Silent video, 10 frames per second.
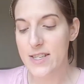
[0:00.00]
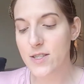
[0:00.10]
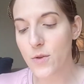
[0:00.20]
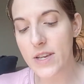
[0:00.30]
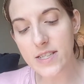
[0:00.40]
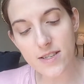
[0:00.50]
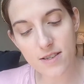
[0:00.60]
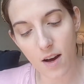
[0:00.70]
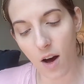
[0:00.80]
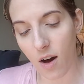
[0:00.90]
So this is,
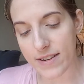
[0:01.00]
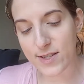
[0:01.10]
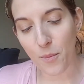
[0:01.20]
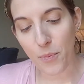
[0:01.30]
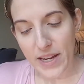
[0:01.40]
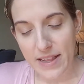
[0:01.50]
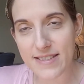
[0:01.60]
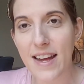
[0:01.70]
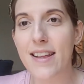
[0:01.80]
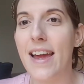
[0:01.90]
oh, it's so pretty in the
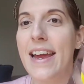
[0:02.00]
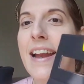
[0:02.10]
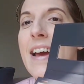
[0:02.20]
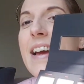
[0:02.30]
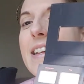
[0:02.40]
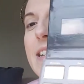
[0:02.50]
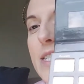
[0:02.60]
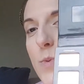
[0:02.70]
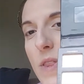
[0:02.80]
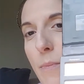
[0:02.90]
sunlight. This
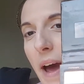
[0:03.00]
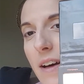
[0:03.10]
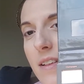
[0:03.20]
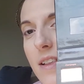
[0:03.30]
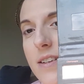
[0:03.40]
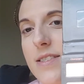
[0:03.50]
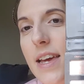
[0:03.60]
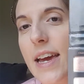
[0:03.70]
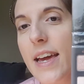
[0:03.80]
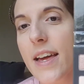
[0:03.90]
is what the palette looks
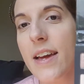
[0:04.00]
like.